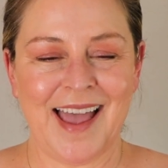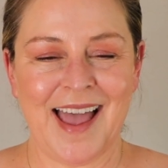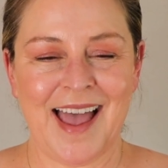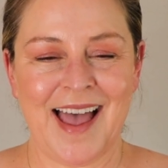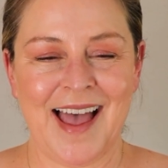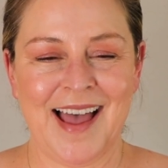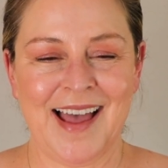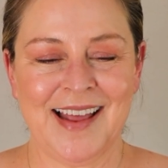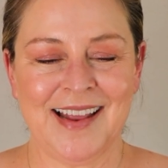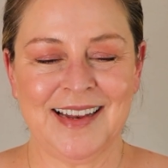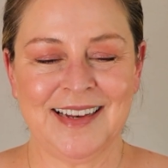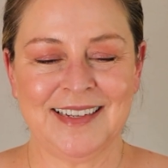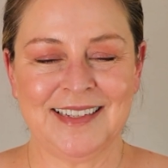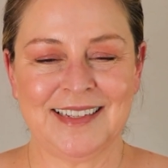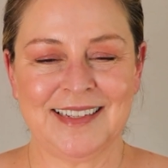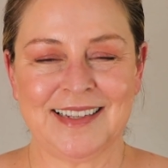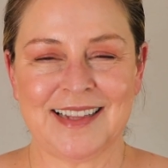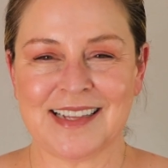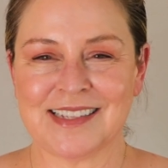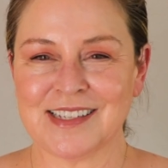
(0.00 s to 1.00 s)

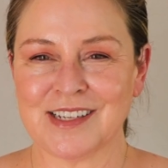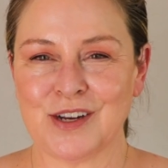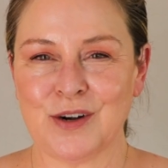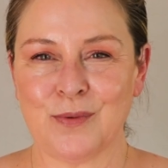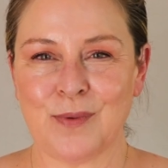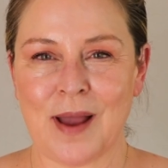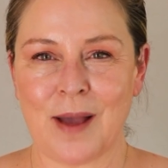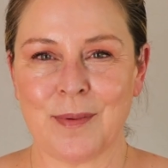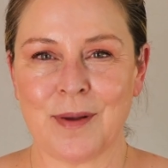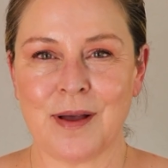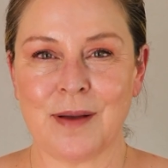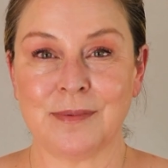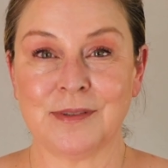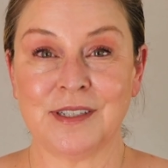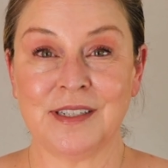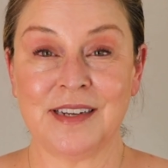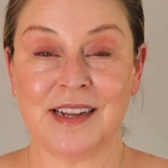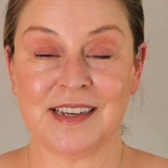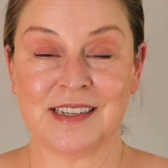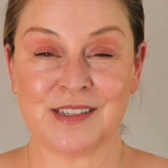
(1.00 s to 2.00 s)
And that's gonna wrap up
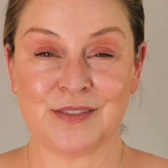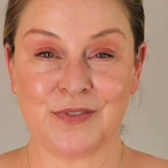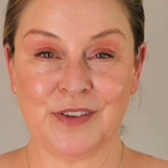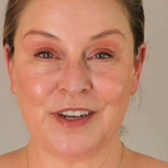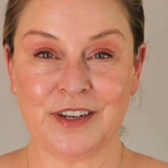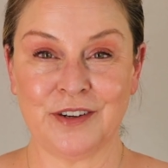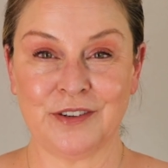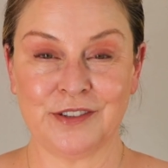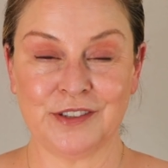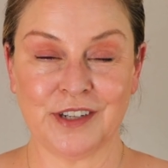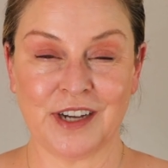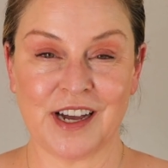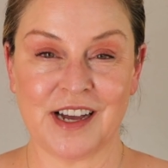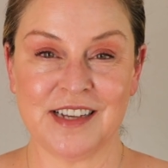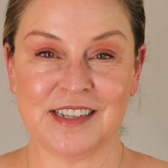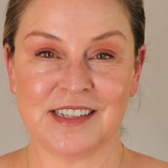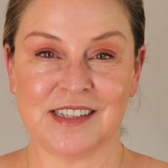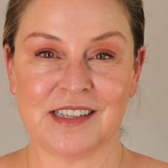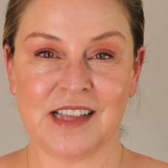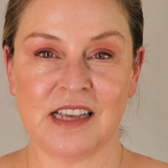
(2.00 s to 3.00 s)
today's video, you guys.